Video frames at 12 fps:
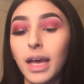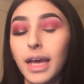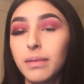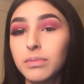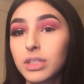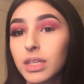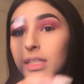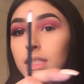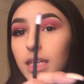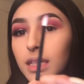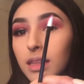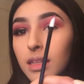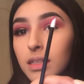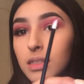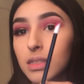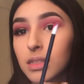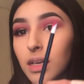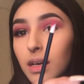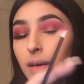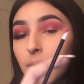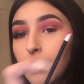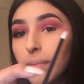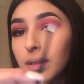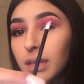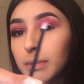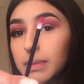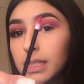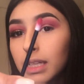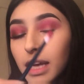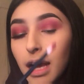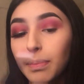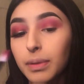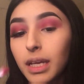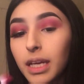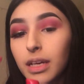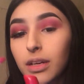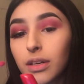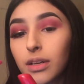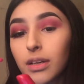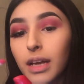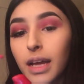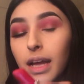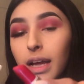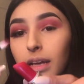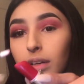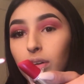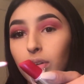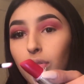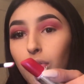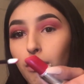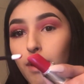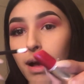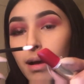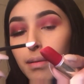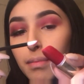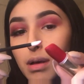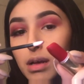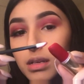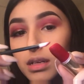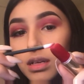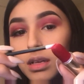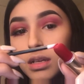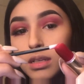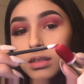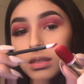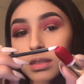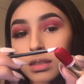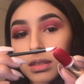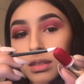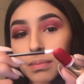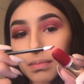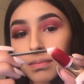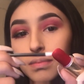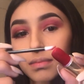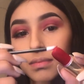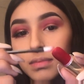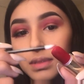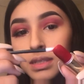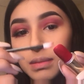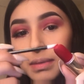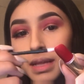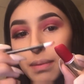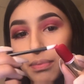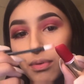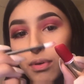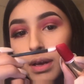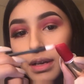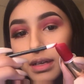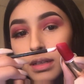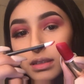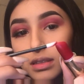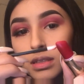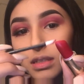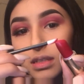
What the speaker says: And I'm just going to take this lipstick applicator and grab some of that product.